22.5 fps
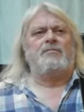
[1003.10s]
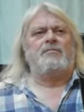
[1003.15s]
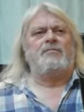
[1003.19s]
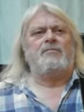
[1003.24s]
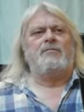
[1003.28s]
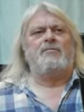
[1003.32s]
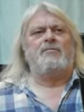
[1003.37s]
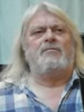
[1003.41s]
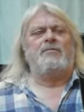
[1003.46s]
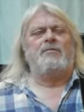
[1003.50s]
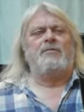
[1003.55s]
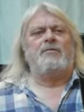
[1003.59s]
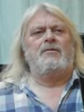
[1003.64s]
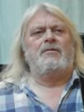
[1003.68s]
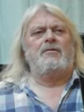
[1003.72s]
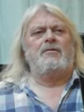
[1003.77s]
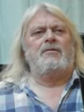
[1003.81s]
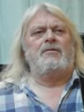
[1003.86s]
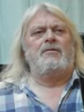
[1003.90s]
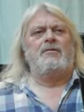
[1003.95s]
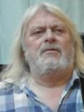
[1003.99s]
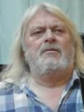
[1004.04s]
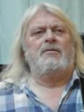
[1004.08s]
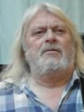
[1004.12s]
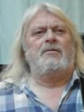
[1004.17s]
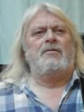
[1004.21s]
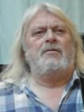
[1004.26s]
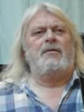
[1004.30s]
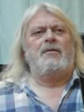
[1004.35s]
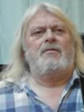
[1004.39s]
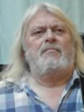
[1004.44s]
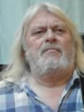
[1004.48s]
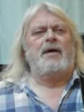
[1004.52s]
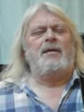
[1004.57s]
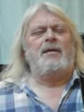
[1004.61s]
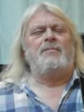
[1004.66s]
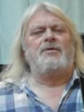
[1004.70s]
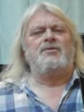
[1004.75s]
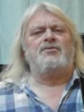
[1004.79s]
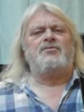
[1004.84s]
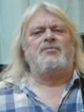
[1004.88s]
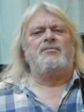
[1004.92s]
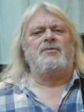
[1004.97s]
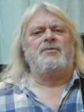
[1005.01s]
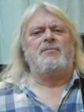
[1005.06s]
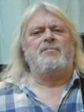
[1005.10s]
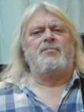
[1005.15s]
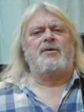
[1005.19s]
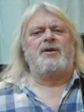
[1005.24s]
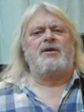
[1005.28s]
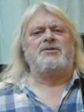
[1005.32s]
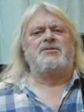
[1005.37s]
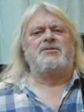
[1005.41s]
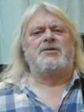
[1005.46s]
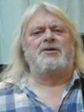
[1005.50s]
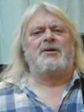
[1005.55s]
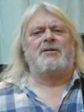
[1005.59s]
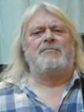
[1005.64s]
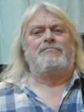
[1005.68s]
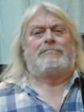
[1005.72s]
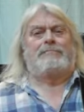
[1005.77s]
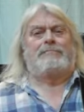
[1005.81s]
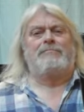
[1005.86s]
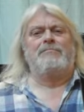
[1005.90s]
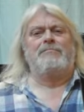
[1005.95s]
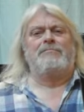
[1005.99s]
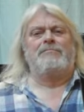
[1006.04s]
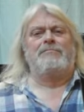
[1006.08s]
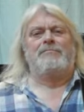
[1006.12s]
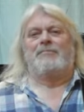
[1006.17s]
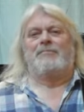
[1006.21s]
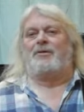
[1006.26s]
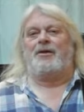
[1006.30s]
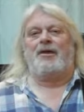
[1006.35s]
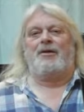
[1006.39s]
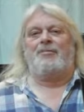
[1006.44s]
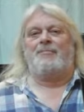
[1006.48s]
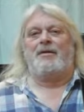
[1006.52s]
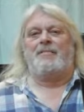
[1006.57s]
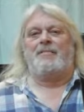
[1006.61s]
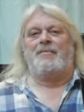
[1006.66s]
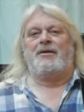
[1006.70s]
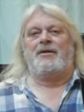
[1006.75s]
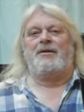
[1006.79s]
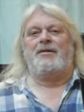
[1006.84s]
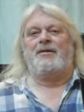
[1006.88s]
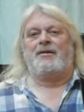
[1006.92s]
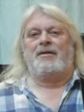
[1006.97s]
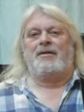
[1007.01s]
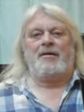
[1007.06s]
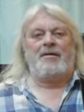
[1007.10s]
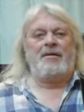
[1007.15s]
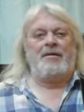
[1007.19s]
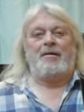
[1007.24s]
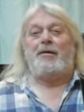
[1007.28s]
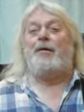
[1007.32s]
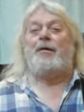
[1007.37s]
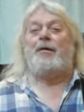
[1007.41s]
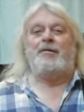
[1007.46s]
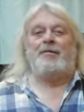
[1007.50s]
I've forgotten, maybe it's from Nebraska, can't remember now.